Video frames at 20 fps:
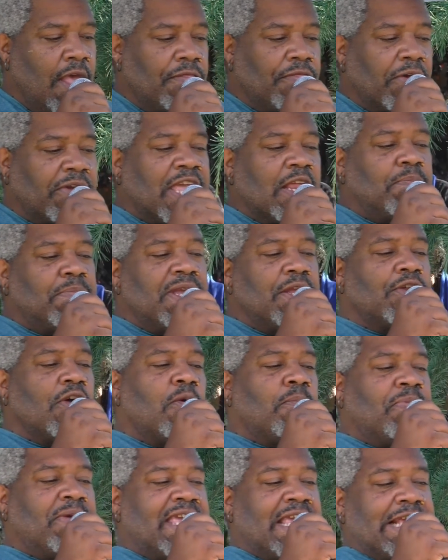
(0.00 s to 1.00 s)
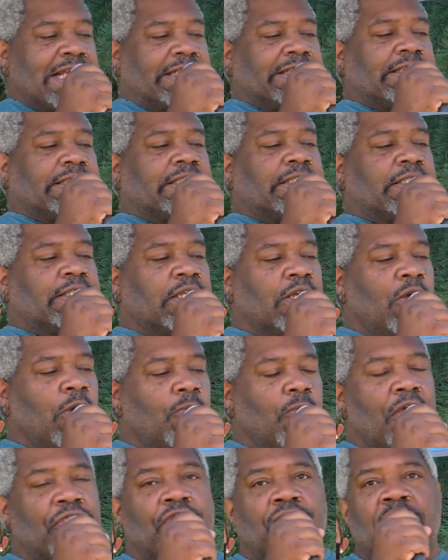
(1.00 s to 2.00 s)
There can be no peace
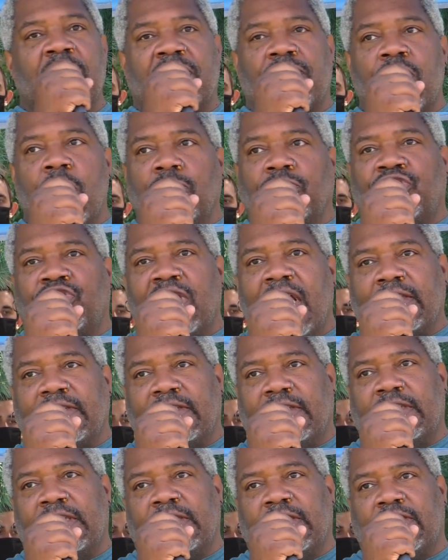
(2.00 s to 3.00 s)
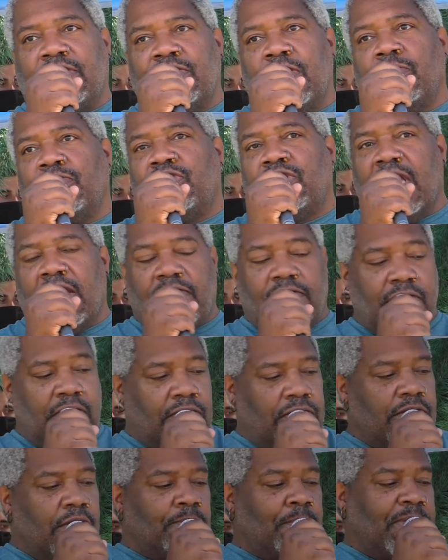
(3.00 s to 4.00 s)
when there is no justice, no
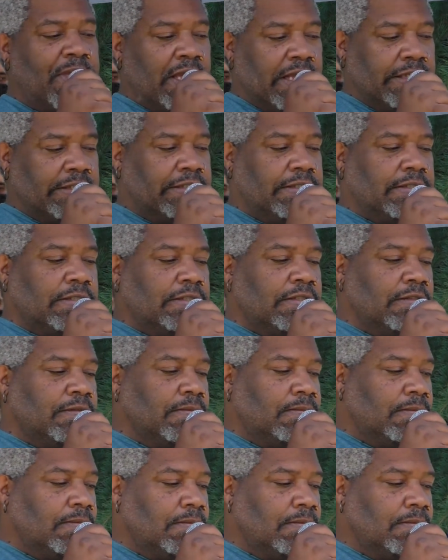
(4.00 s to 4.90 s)
justice, no peace.